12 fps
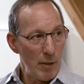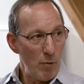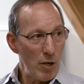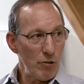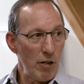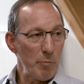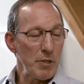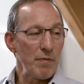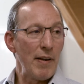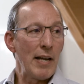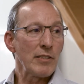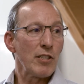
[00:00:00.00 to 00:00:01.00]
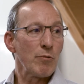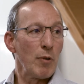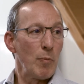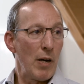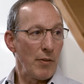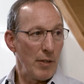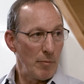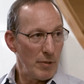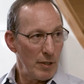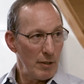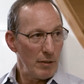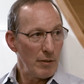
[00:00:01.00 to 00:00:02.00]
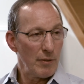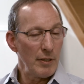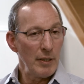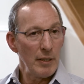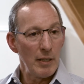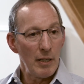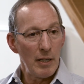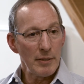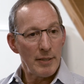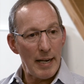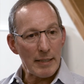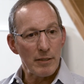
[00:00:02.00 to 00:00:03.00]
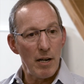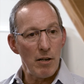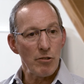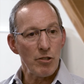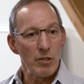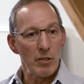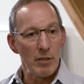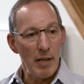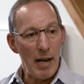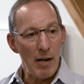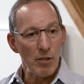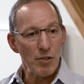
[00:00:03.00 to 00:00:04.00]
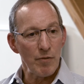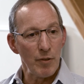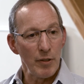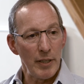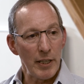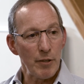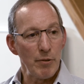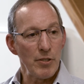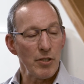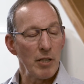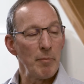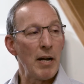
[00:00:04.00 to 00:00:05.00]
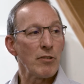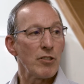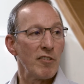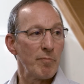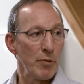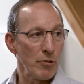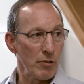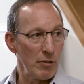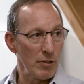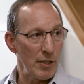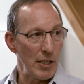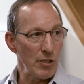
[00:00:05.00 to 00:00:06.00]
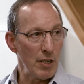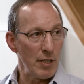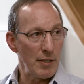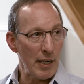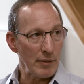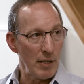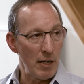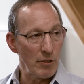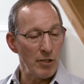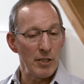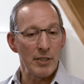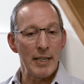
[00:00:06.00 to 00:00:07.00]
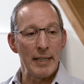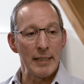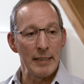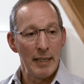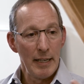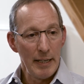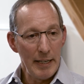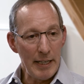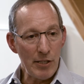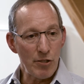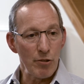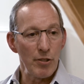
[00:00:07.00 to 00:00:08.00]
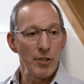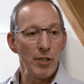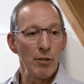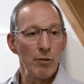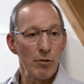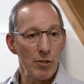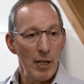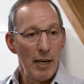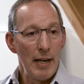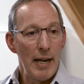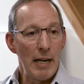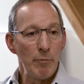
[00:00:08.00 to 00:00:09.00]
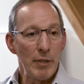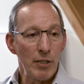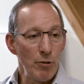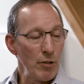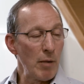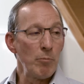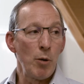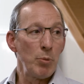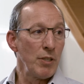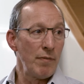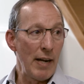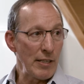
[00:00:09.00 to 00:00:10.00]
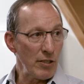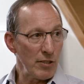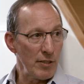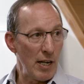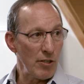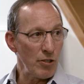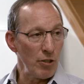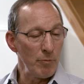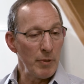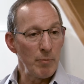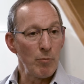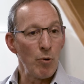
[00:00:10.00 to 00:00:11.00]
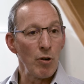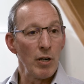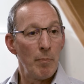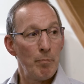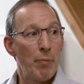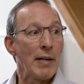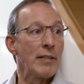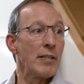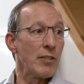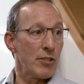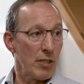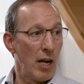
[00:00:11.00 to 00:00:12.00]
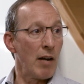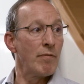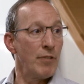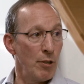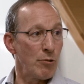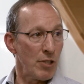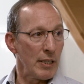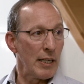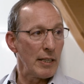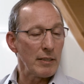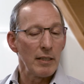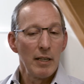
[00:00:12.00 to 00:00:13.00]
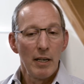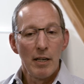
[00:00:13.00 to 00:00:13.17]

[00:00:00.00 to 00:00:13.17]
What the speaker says: They won't go up as fast as we want them to. The technology allows for increasing amounts of personalization, and the technology is getting easier to use, and we can do it on mobile devices now, so there'll be more abundance of using it.